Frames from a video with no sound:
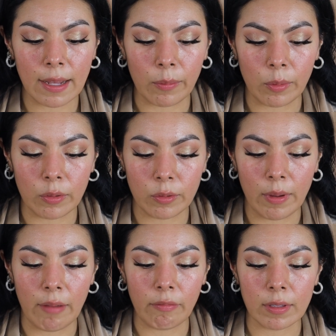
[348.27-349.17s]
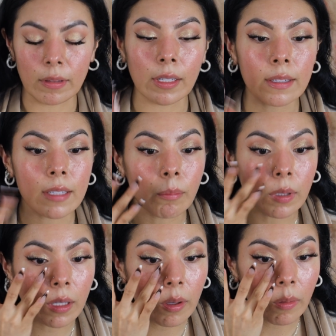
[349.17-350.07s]
I will also have this link down
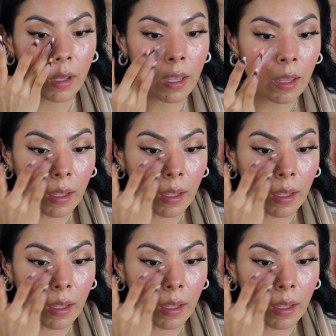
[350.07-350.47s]
below.